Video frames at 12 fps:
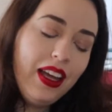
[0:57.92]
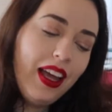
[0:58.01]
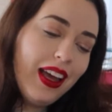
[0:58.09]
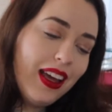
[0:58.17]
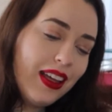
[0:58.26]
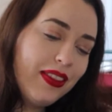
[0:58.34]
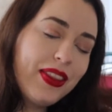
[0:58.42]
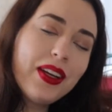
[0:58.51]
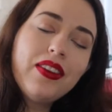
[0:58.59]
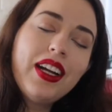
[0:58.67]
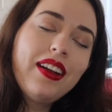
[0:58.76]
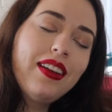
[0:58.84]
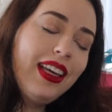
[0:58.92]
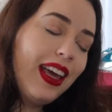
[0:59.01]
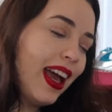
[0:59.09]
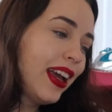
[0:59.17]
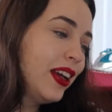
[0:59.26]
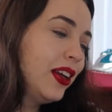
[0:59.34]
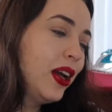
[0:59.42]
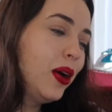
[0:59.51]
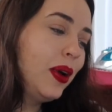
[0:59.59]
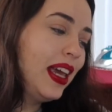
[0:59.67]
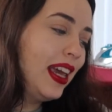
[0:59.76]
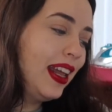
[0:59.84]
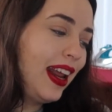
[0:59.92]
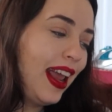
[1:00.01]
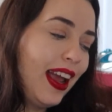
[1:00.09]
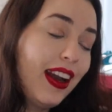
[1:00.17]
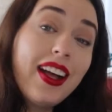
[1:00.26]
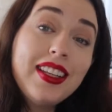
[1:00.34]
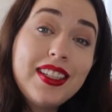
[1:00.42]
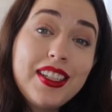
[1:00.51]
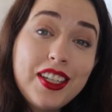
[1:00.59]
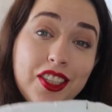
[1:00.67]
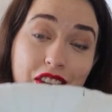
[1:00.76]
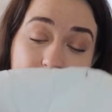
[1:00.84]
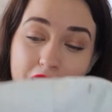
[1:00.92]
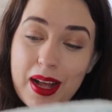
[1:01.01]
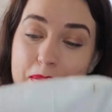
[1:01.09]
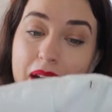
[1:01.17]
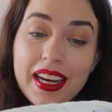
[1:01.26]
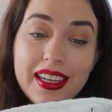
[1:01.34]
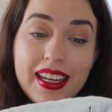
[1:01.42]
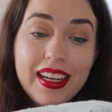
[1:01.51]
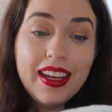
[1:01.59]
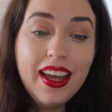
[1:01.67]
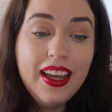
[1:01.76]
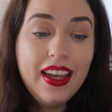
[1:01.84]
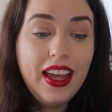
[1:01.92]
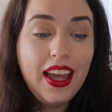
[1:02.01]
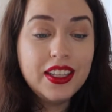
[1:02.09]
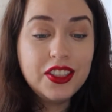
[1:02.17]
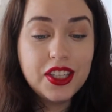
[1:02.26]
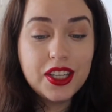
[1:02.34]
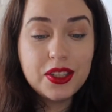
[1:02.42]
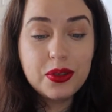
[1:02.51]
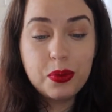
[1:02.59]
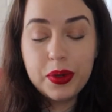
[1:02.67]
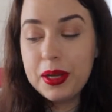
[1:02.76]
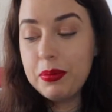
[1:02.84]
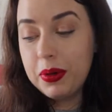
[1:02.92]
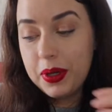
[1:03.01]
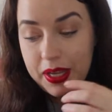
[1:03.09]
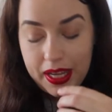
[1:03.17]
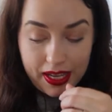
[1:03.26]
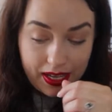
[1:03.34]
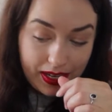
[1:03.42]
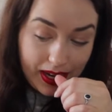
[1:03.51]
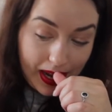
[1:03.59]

And theoretically, I could go in and unstitch the top binding and just re-put in